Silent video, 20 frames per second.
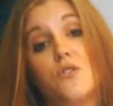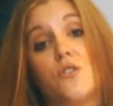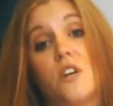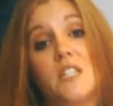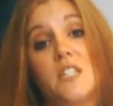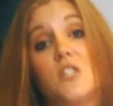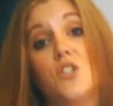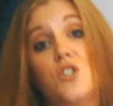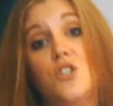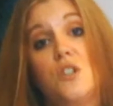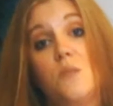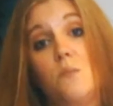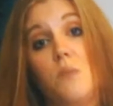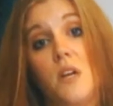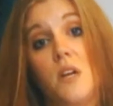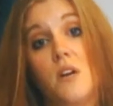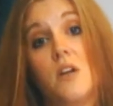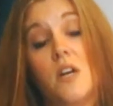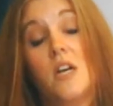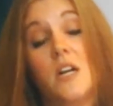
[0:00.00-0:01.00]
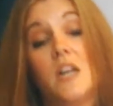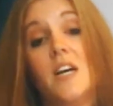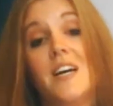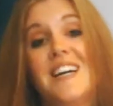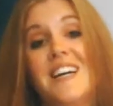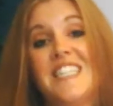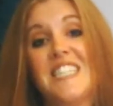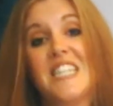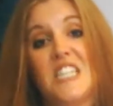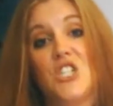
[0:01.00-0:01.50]
the transition period
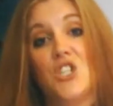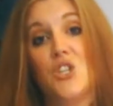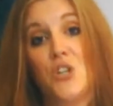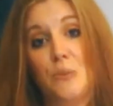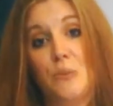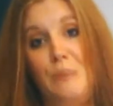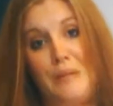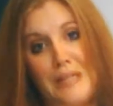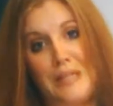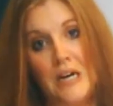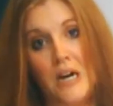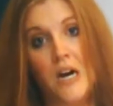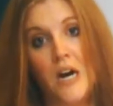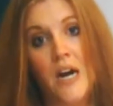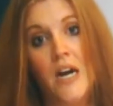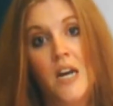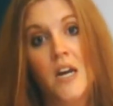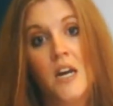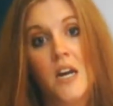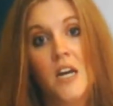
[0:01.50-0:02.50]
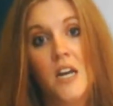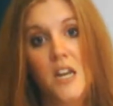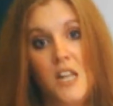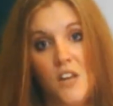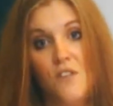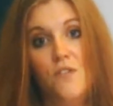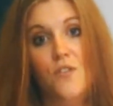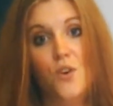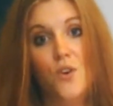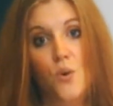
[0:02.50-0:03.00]
does not apply
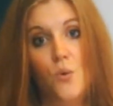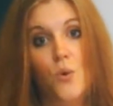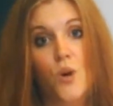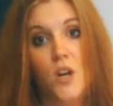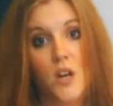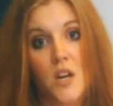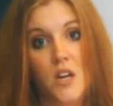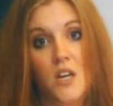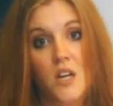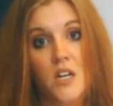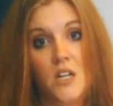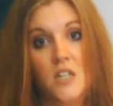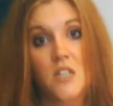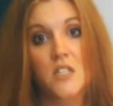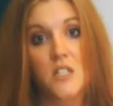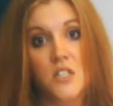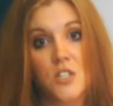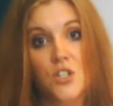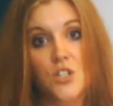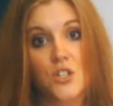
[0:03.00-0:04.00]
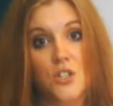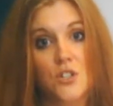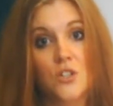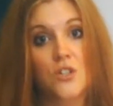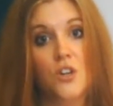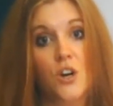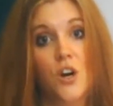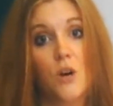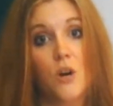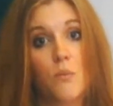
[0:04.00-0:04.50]
if you're working in an addition to
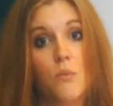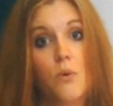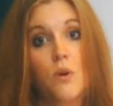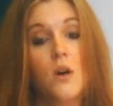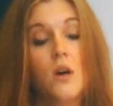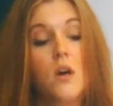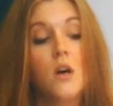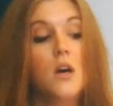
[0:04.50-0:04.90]
scope.